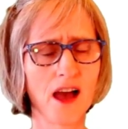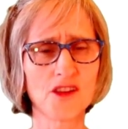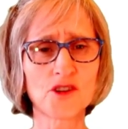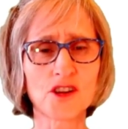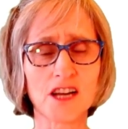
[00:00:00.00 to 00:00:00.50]

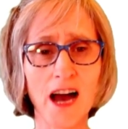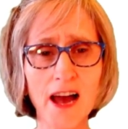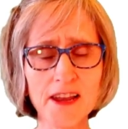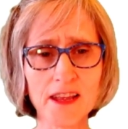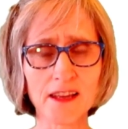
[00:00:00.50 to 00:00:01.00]
You're
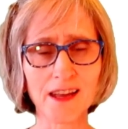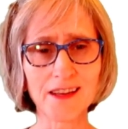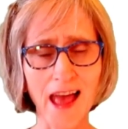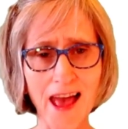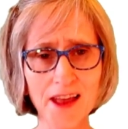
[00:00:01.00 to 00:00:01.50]
cutting
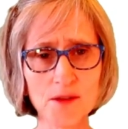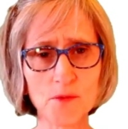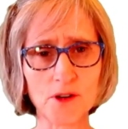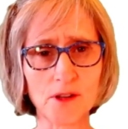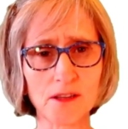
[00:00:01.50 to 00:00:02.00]
an
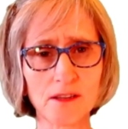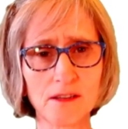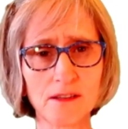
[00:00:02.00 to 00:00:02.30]
animal.